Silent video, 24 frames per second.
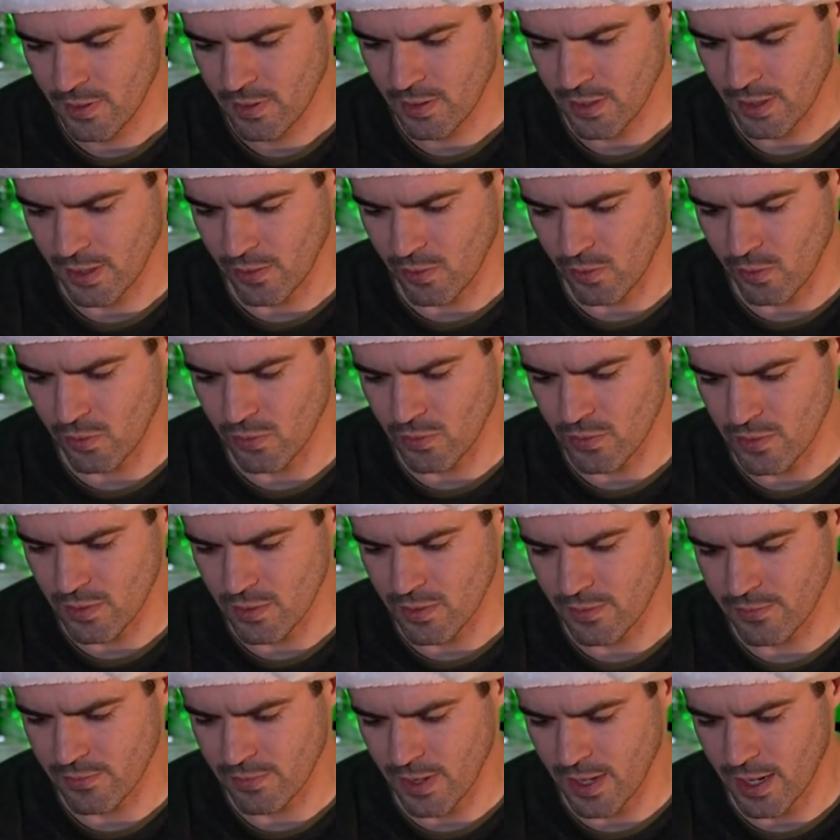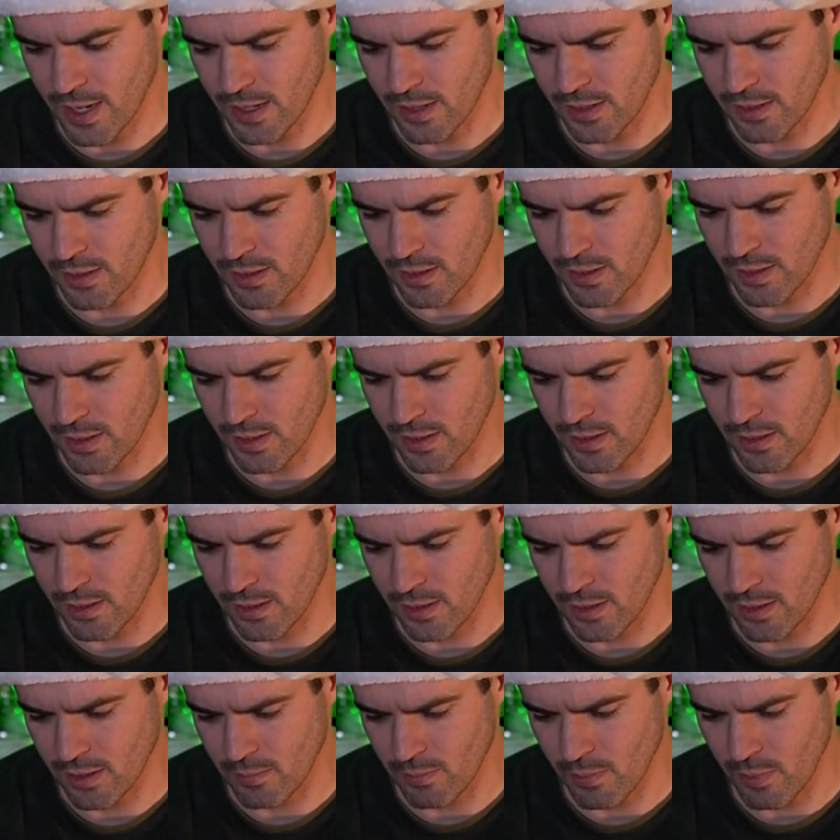like older than you find
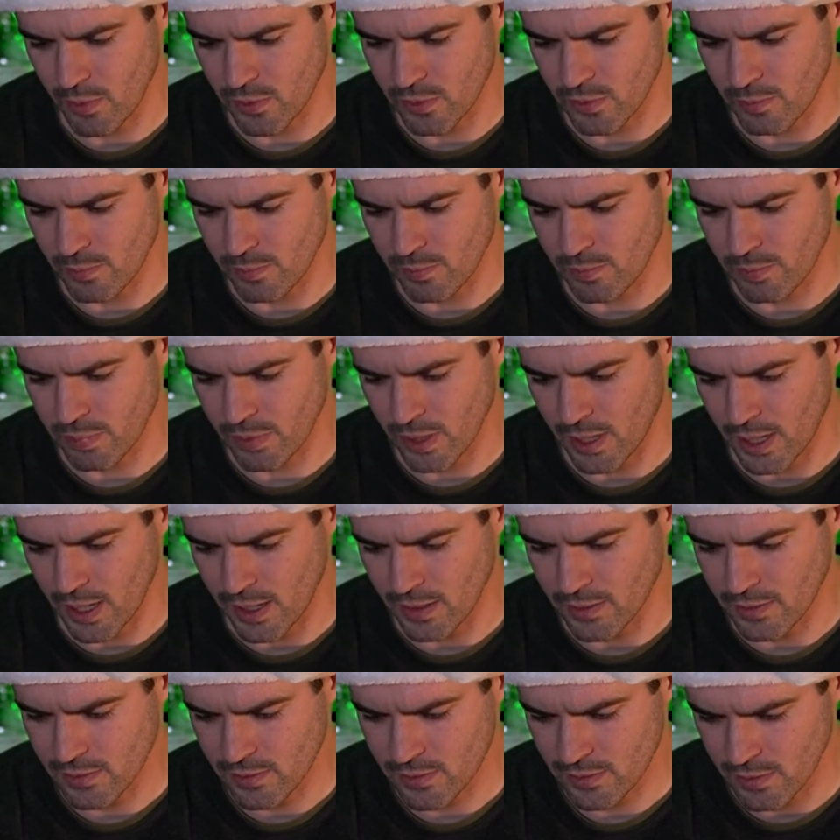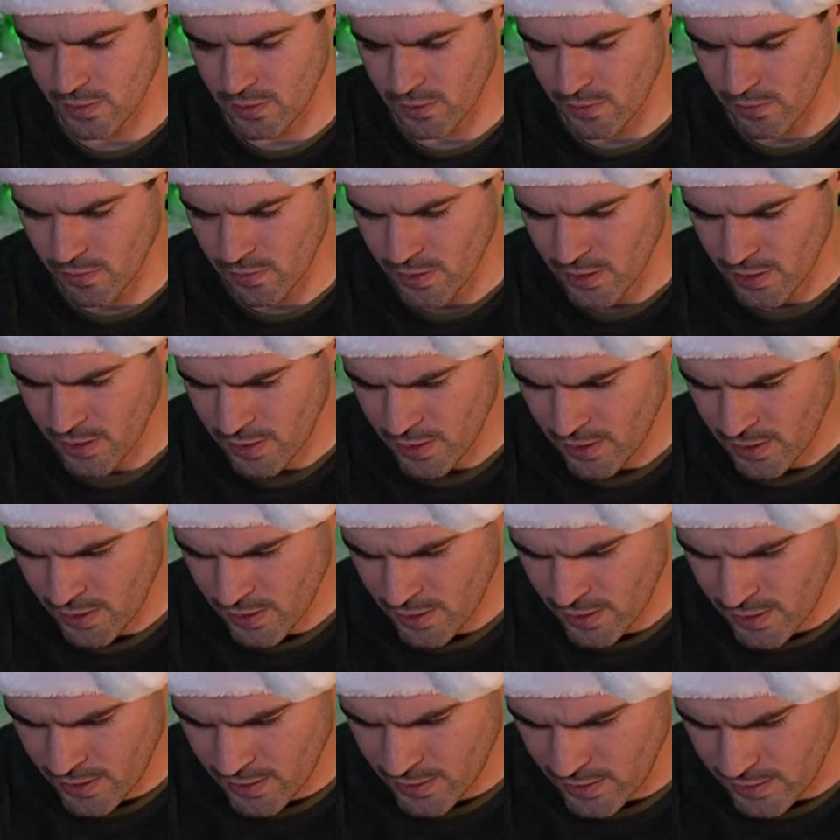in most blends. So
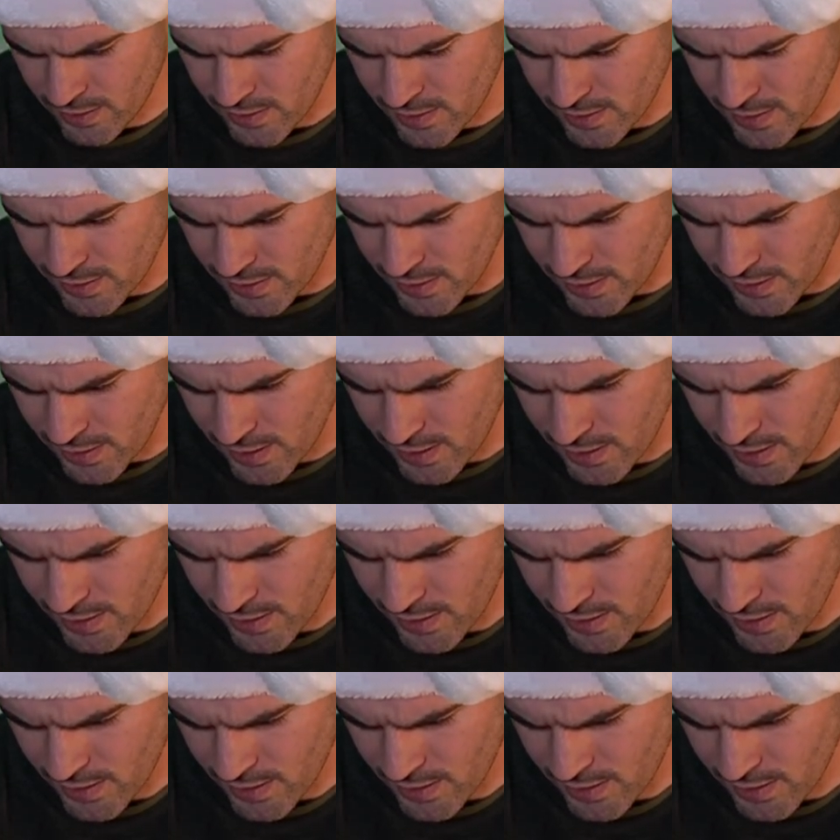let's see,